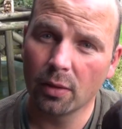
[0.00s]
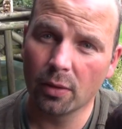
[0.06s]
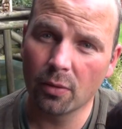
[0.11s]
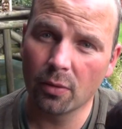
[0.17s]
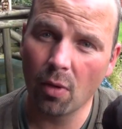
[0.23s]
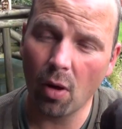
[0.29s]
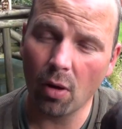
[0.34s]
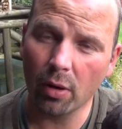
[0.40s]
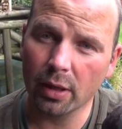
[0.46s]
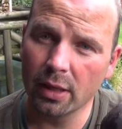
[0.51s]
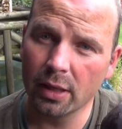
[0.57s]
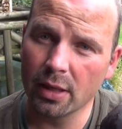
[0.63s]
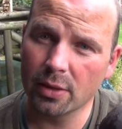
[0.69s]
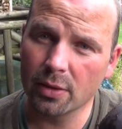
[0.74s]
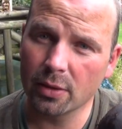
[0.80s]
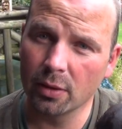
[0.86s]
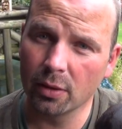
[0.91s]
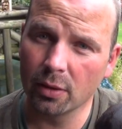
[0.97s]
The rock
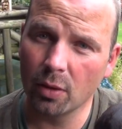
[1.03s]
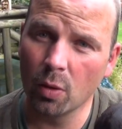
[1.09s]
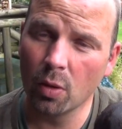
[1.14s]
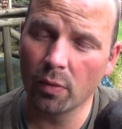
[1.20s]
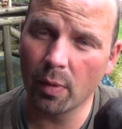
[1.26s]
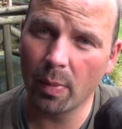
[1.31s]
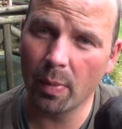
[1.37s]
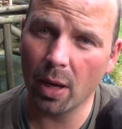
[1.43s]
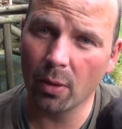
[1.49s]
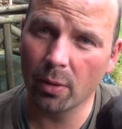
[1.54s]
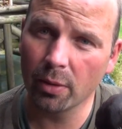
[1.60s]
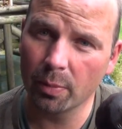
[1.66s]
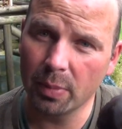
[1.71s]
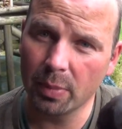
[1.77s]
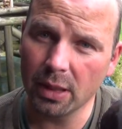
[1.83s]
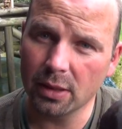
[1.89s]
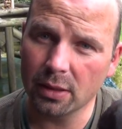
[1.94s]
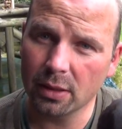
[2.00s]
is going to overpower the
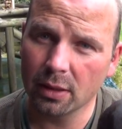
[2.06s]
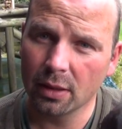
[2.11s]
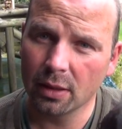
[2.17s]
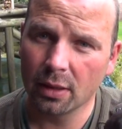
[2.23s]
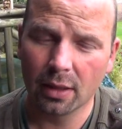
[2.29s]
peat